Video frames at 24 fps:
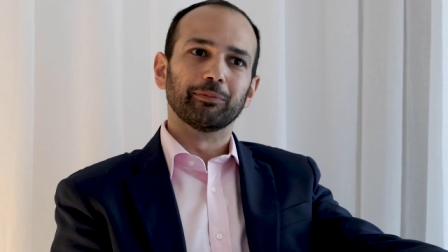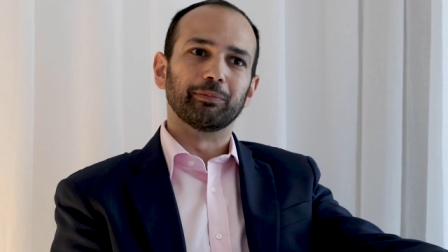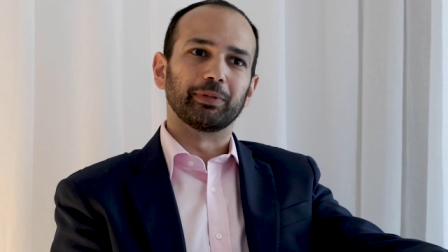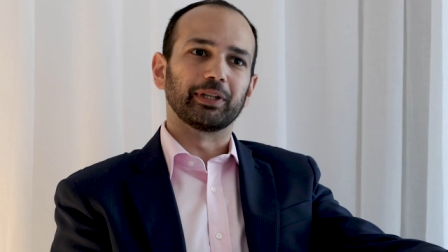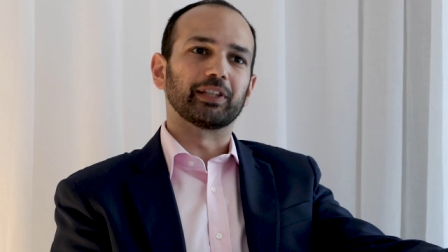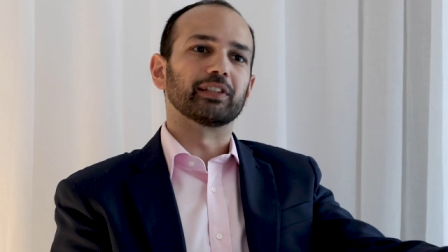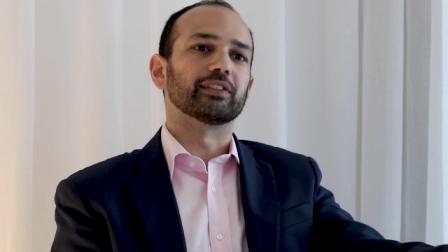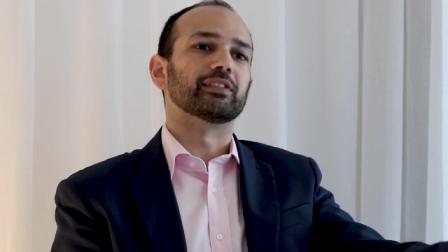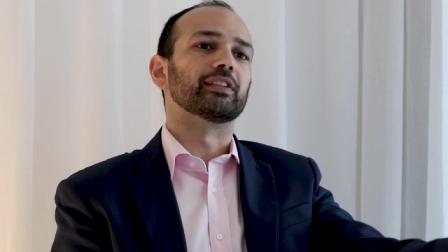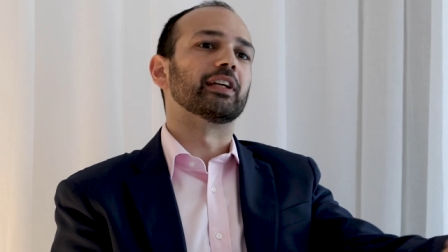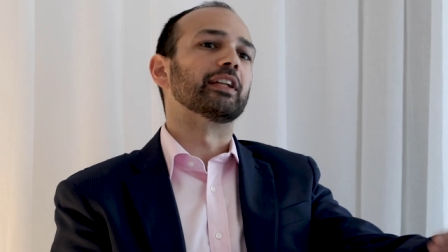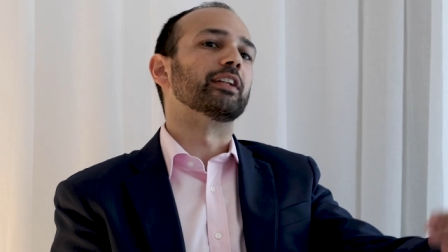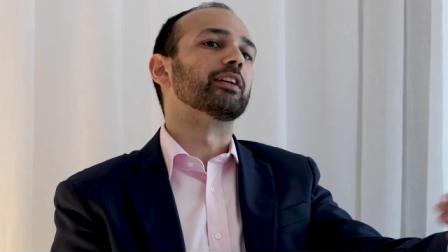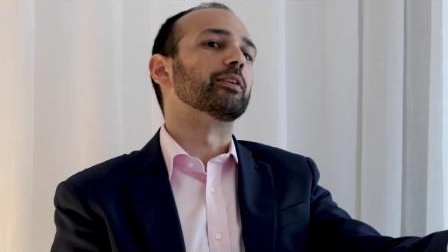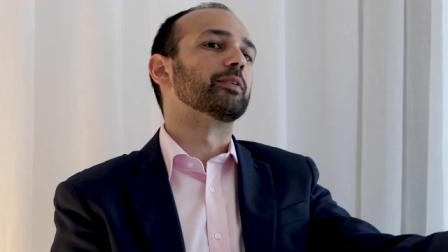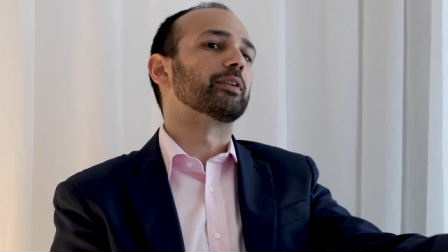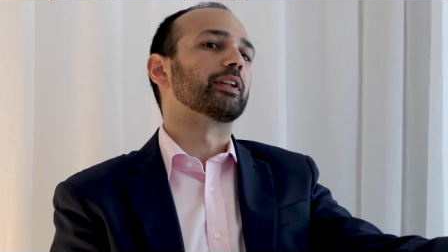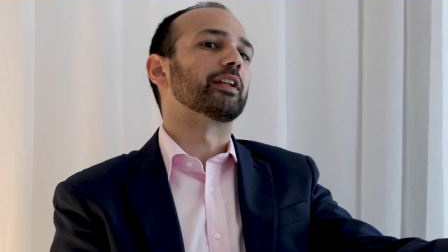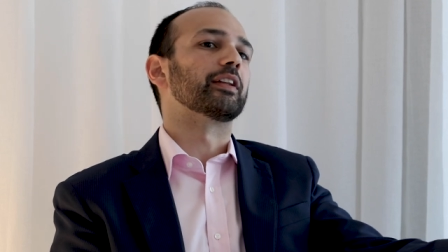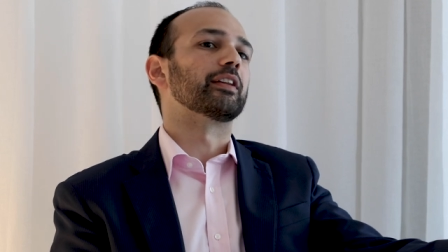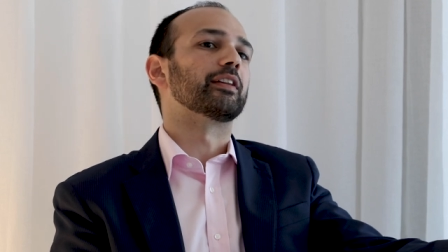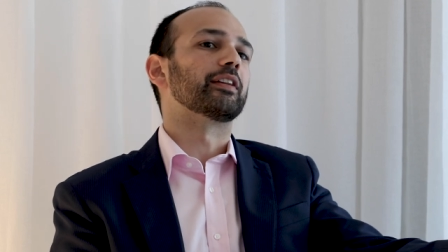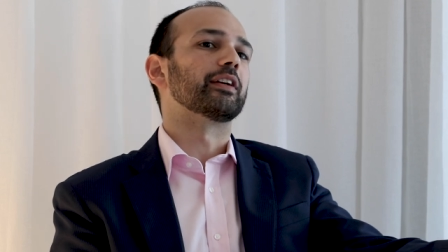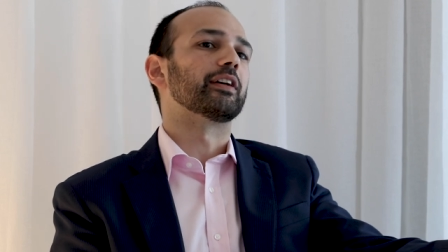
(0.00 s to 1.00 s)
because they know
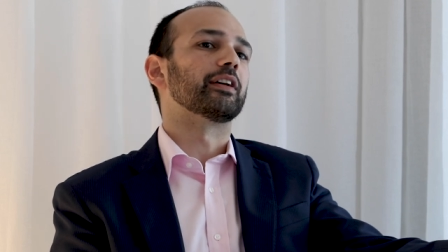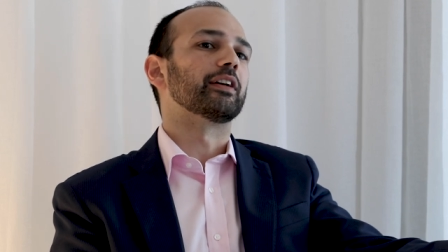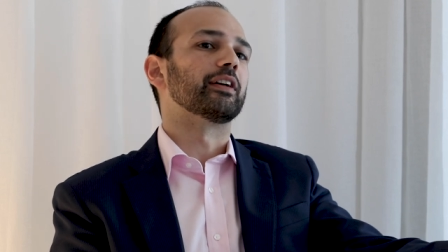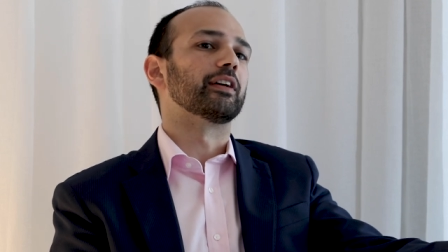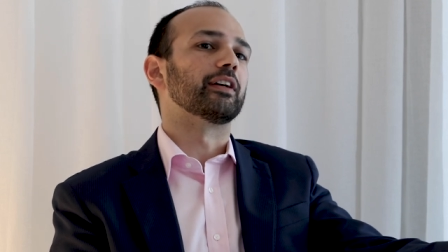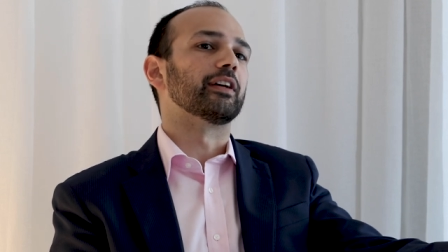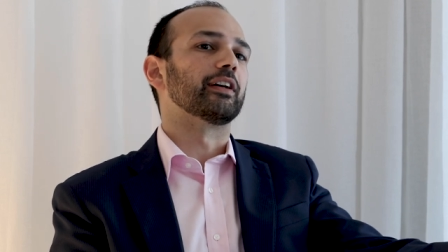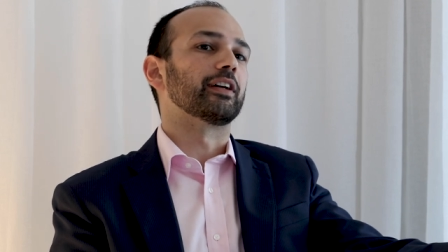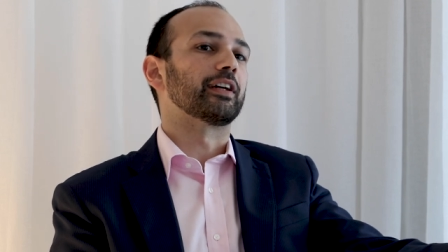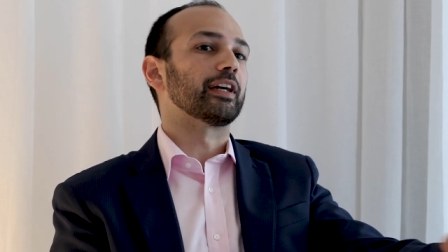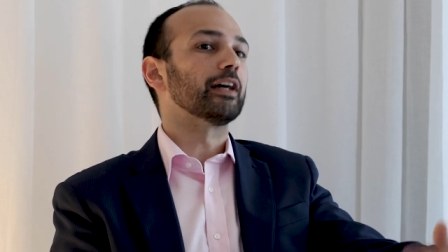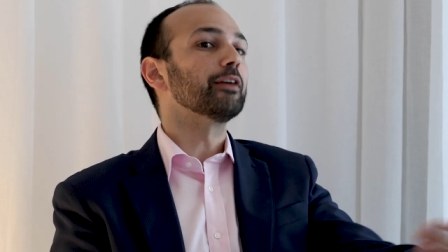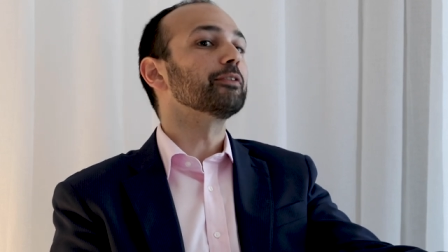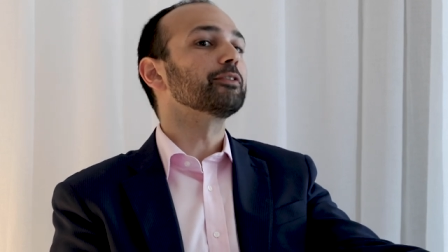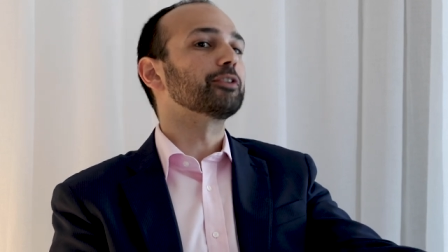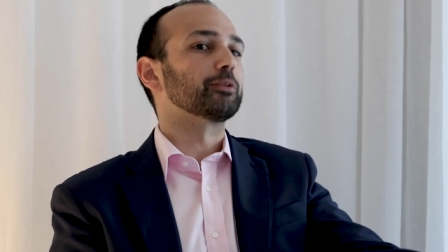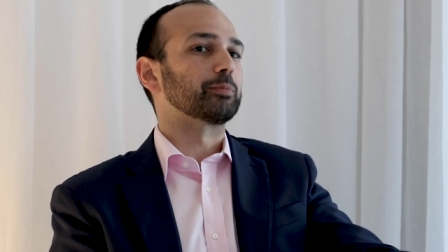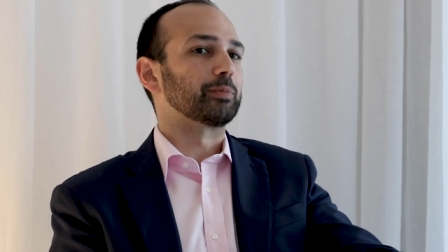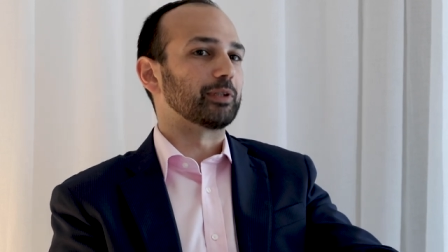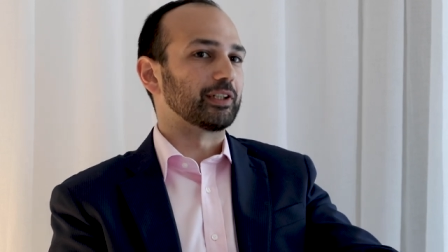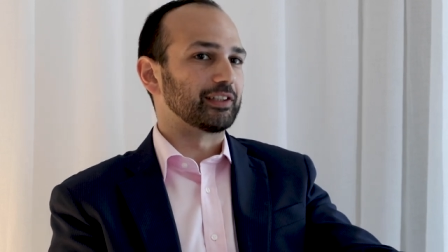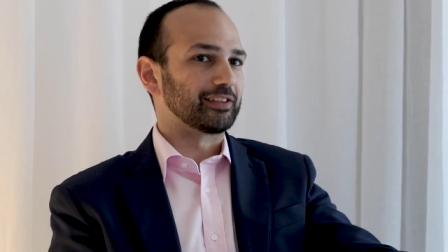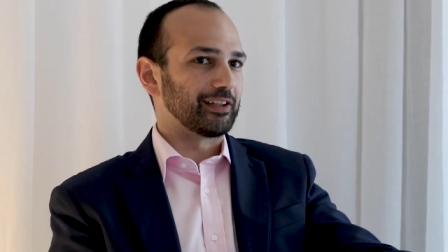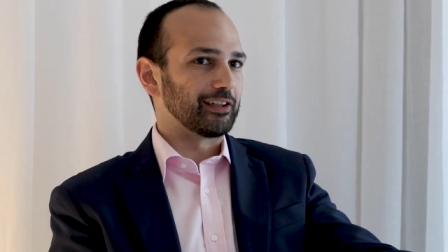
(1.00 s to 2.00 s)
that their
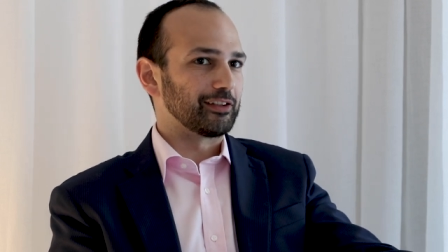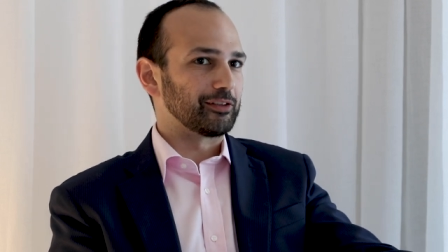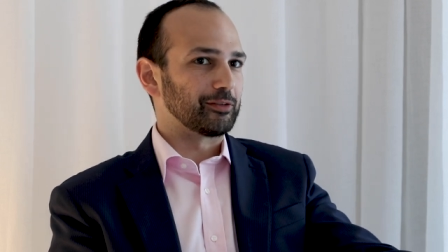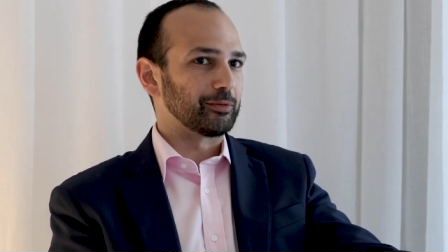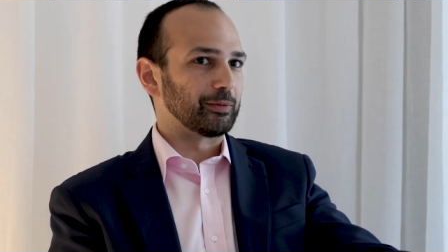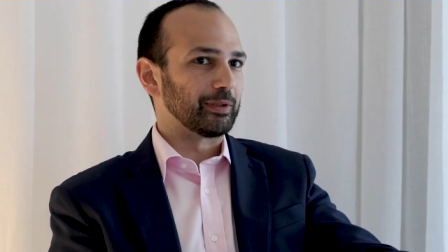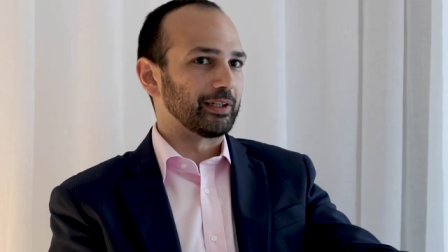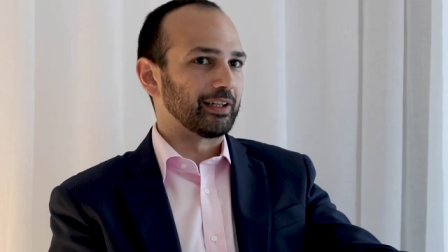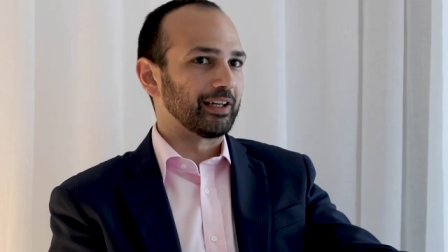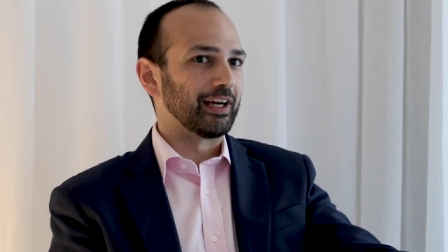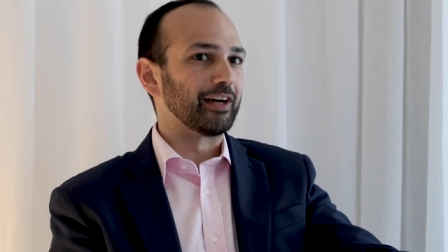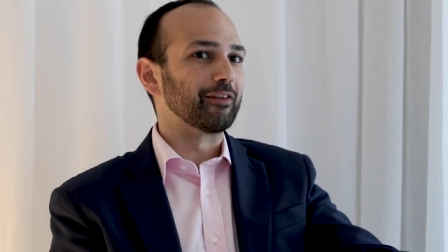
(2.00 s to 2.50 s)
counterparts elsewhere